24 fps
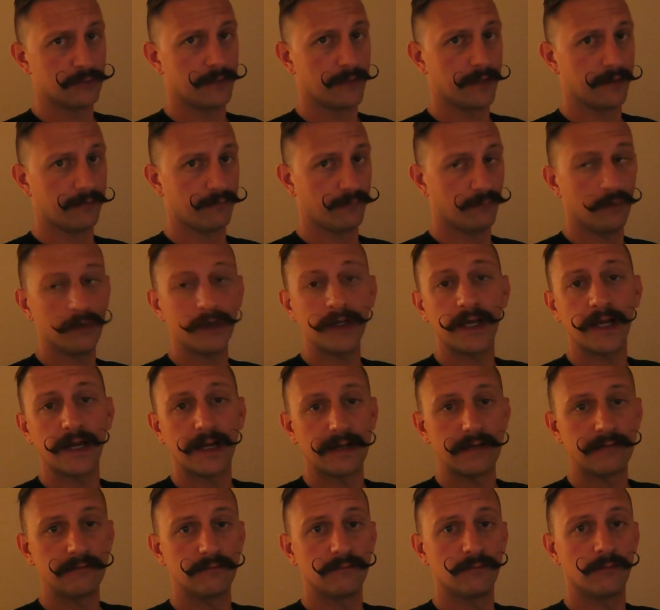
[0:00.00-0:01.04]
but we'll get
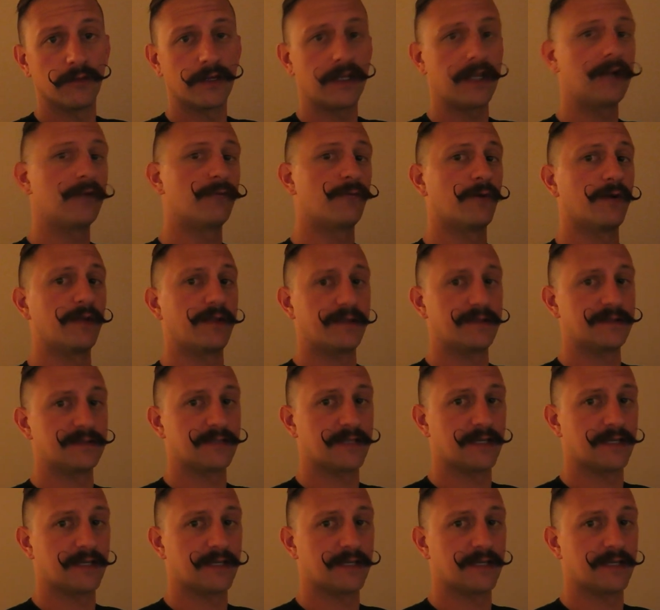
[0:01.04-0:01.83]
it. We'll get it one of these